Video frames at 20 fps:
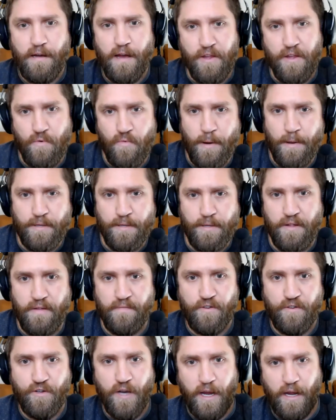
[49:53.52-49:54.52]
and you want to sort
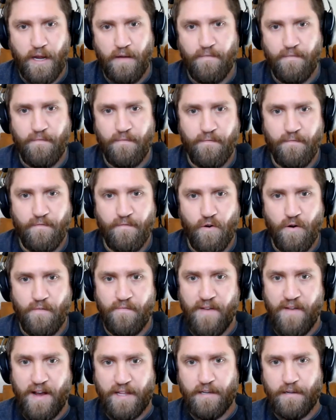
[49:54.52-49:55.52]
of check if you're
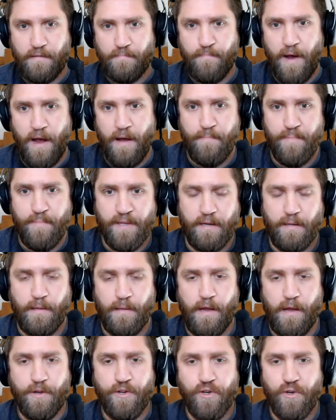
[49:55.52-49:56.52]
affected by a
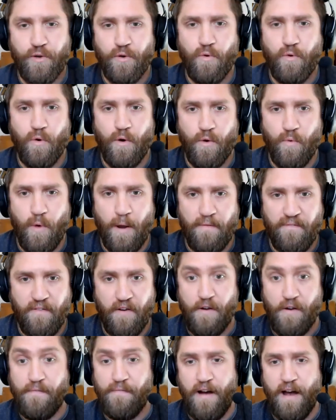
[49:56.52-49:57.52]
particular issue or you want to
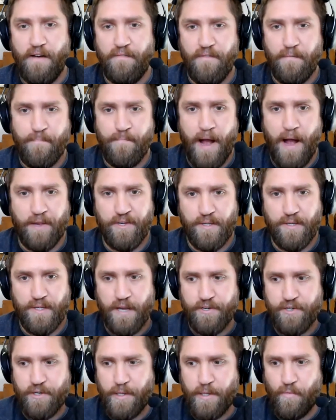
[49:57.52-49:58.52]
verify if a patch is
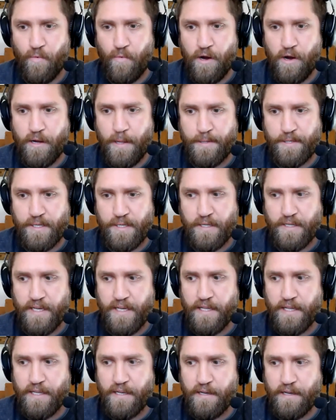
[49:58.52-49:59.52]
actually working as
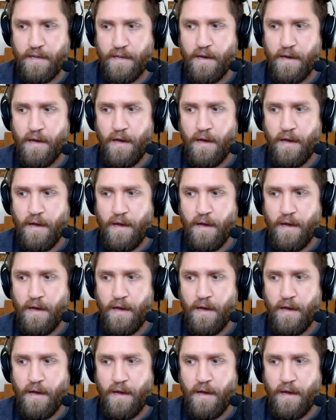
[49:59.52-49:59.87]
intended,